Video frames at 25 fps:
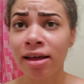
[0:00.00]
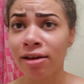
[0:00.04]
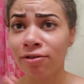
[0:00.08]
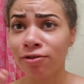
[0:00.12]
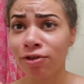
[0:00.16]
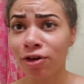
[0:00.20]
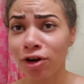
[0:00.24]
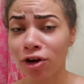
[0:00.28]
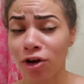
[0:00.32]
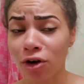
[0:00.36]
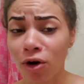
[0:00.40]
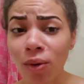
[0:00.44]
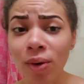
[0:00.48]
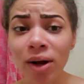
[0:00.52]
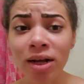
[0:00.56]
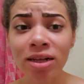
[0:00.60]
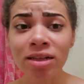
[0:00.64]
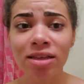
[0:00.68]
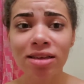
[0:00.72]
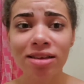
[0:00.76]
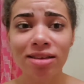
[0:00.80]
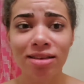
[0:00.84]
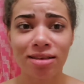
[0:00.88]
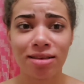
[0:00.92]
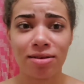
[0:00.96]
If you're
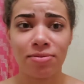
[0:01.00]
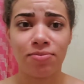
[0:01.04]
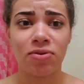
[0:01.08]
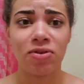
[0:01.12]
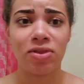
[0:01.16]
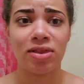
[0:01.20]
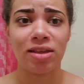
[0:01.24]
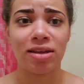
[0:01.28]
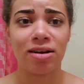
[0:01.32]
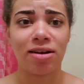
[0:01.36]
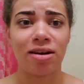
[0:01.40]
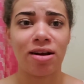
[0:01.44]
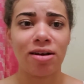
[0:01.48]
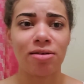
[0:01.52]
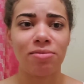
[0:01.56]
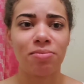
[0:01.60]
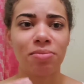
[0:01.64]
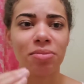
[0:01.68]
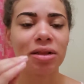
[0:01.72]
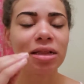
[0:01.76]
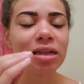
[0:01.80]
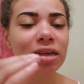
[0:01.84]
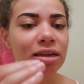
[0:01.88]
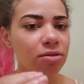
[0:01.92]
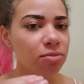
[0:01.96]
going to sleep with it on,
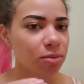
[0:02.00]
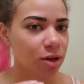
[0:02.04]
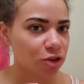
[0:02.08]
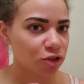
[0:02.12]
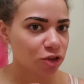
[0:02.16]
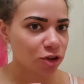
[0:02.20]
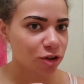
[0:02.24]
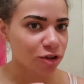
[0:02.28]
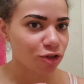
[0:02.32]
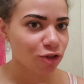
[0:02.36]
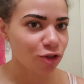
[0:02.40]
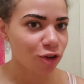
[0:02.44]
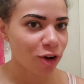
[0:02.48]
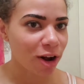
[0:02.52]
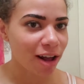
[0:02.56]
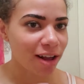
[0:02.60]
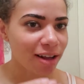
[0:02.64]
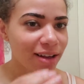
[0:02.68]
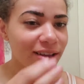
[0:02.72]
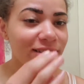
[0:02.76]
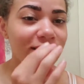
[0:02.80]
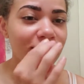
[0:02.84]
please make sure it's dry,